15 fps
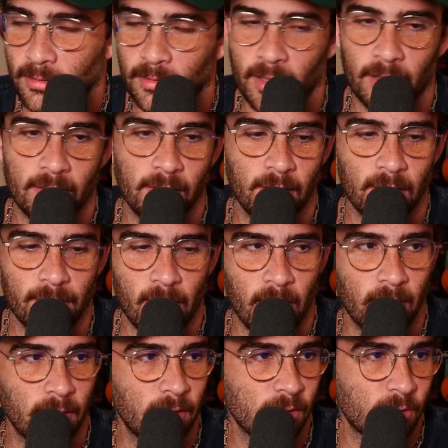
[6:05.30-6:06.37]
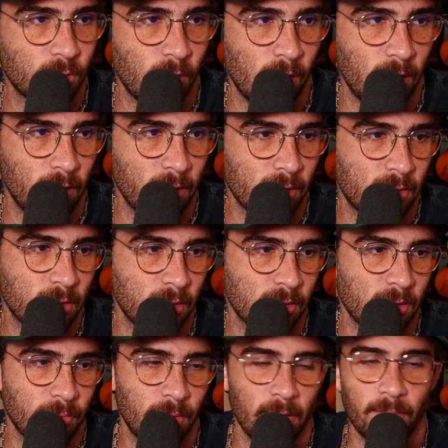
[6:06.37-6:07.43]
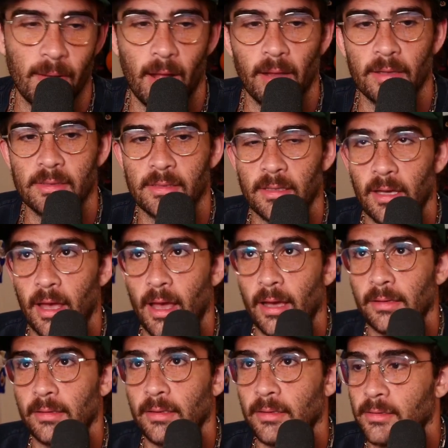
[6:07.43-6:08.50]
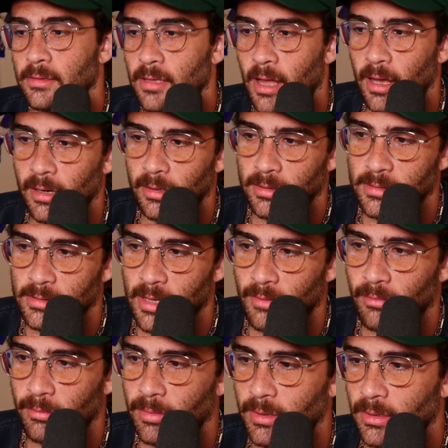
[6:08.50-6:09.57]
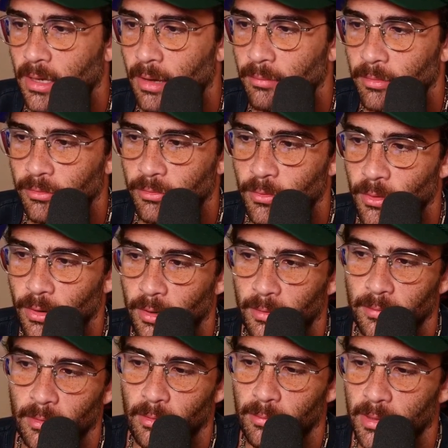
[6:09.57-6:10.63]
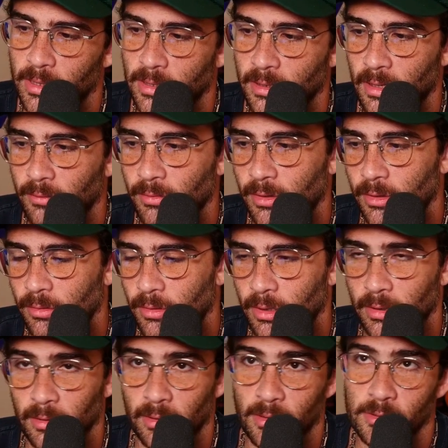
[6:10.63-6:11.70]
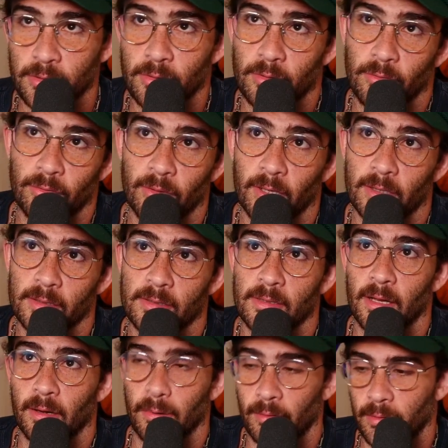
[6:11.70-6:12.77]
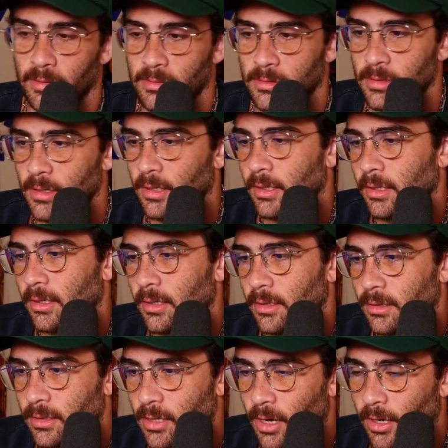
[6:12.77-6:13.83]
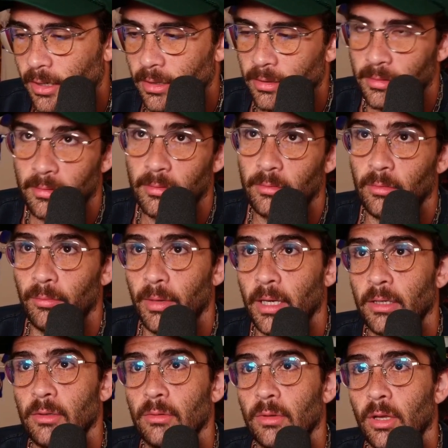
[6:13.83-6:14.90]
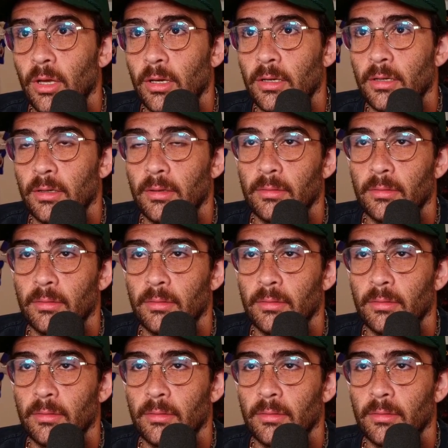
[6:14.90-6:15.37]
like, think about it this way. It's a big balancing act. It's never been done before. Nobody can ever do it unless you do fucking steroids. Cutting will make you look